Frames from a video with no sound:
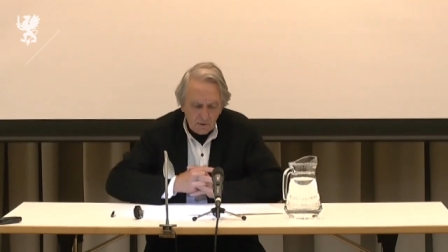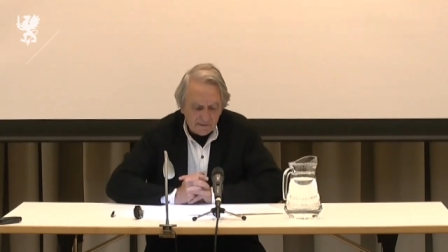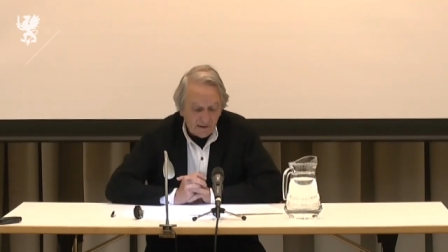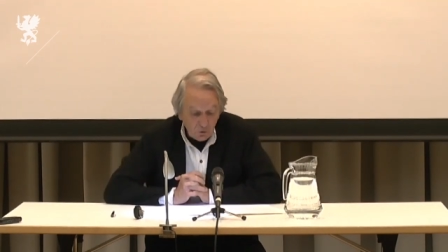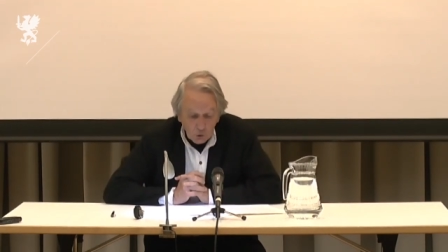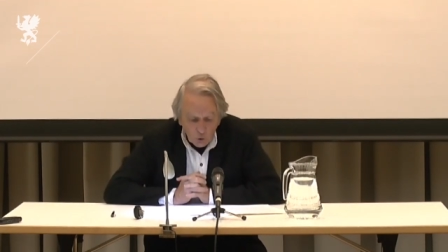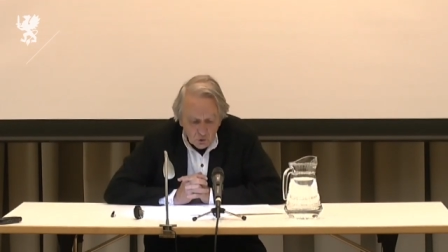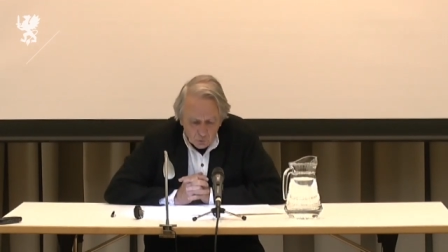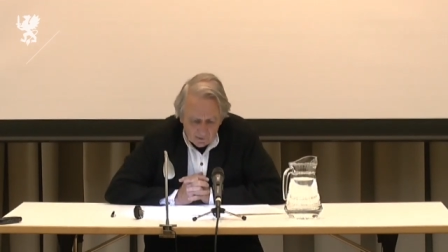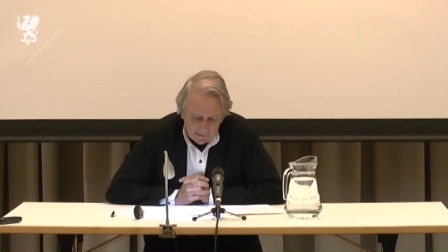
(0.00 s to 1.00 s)
that had no
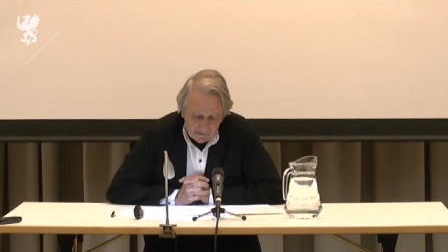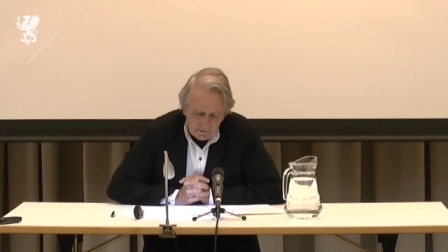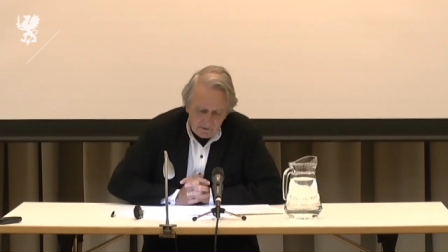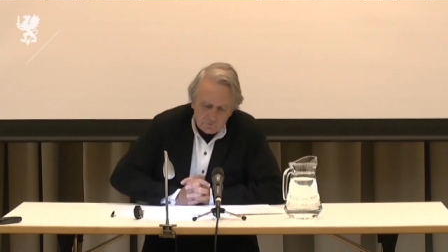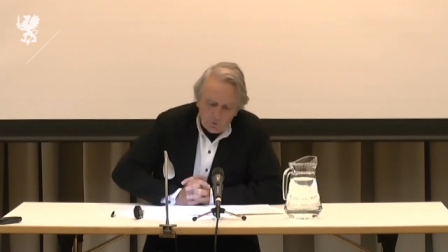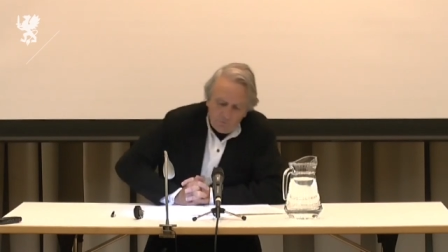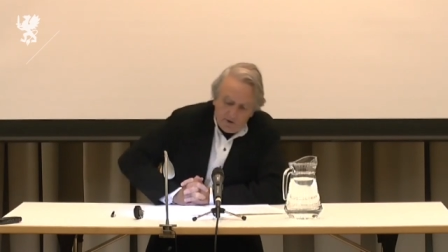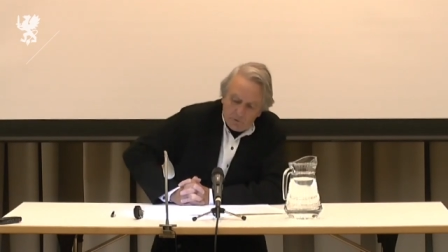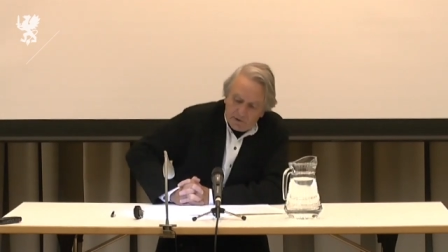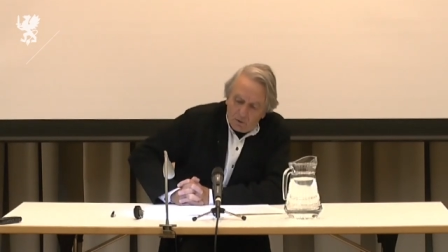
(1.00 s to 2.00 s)
correlate in the
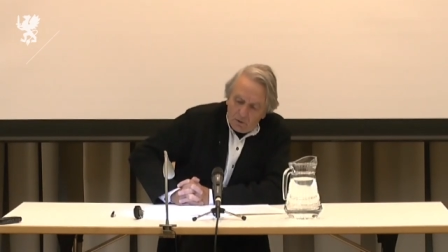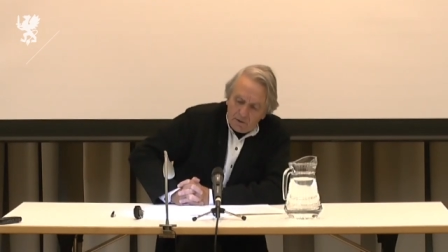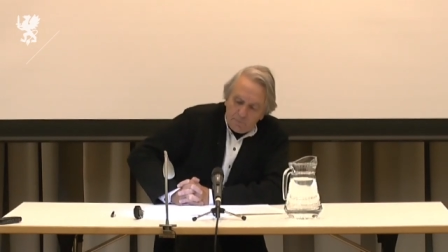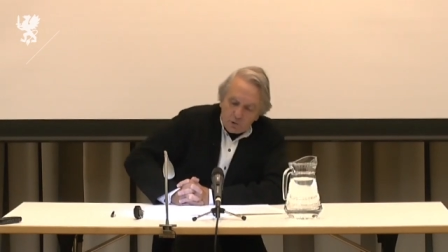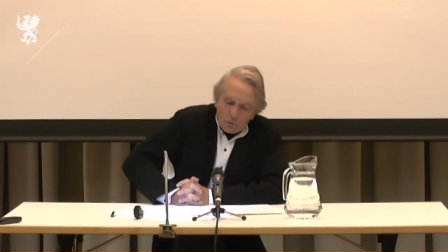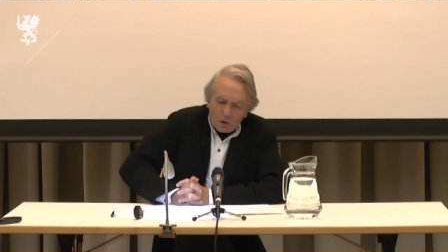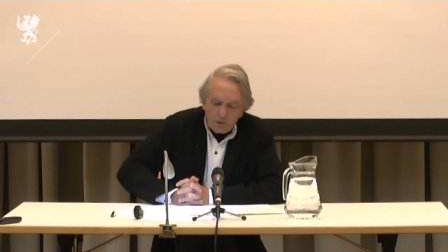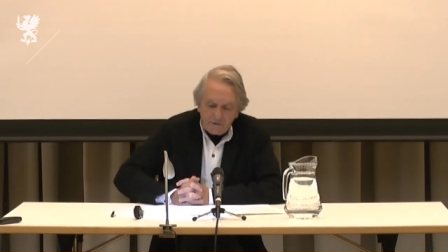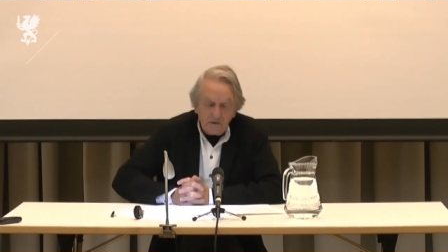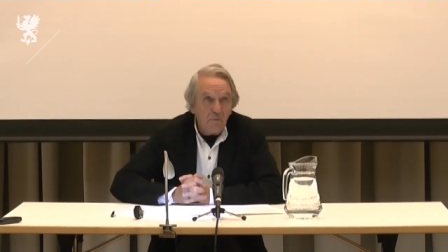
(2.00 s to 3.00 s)
feudal and
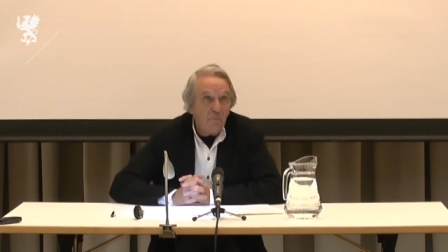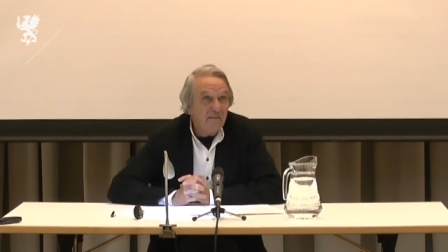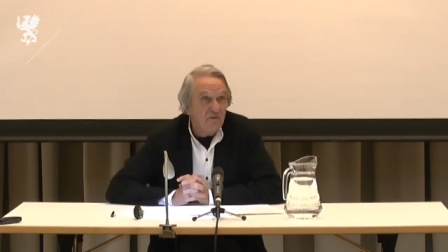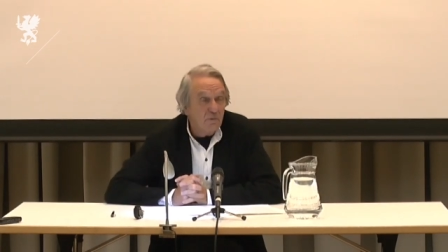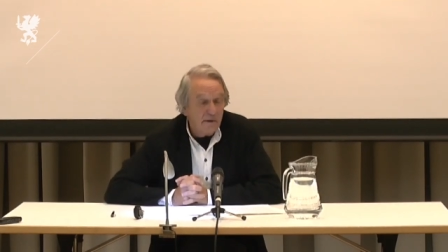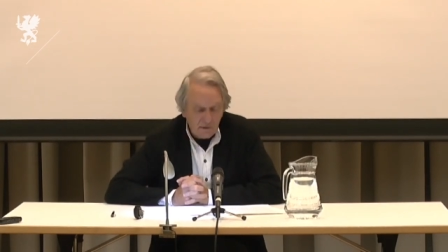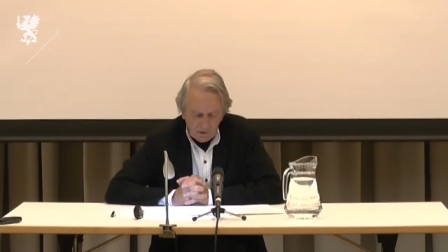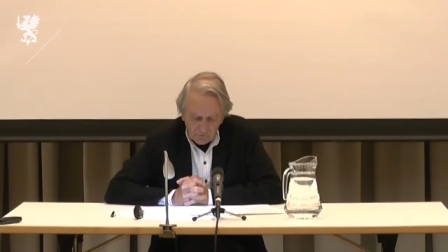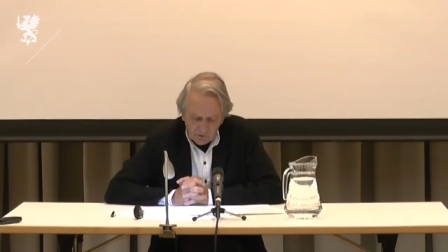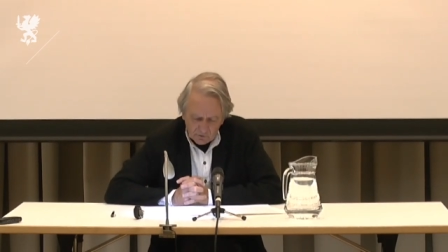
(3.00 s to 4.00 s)
bureaucratic misery
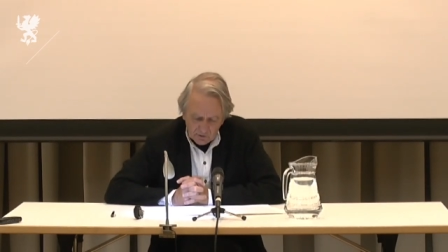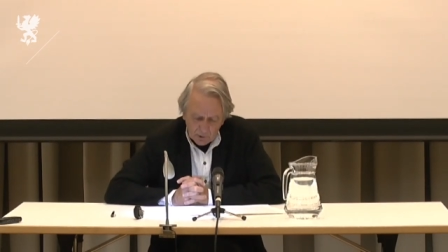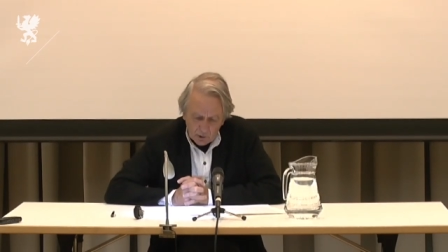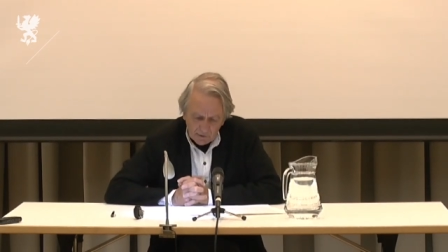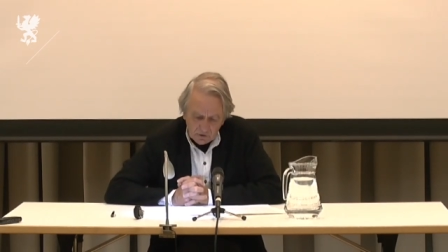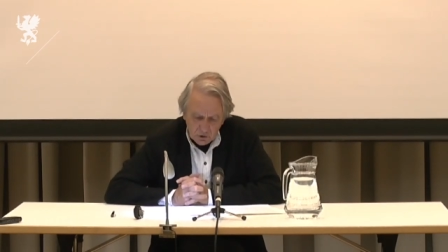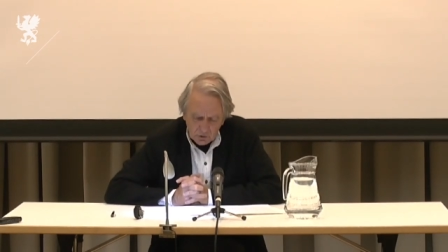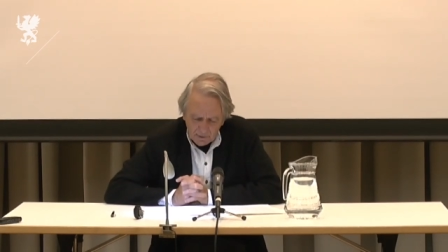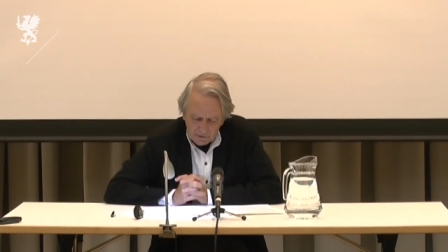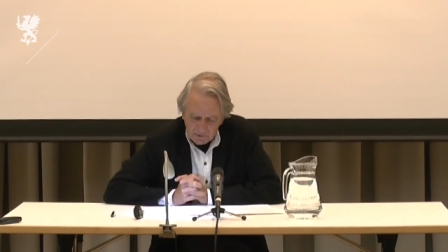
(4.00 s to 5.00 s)
of contemporary
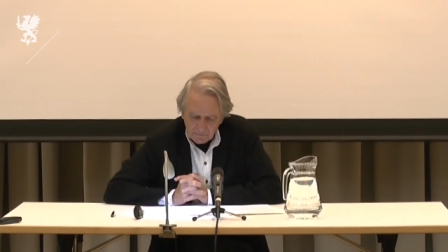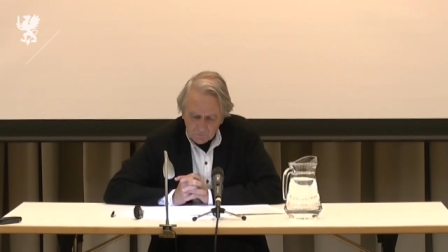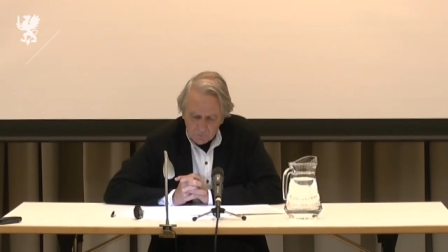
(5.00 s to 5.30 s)
Germany.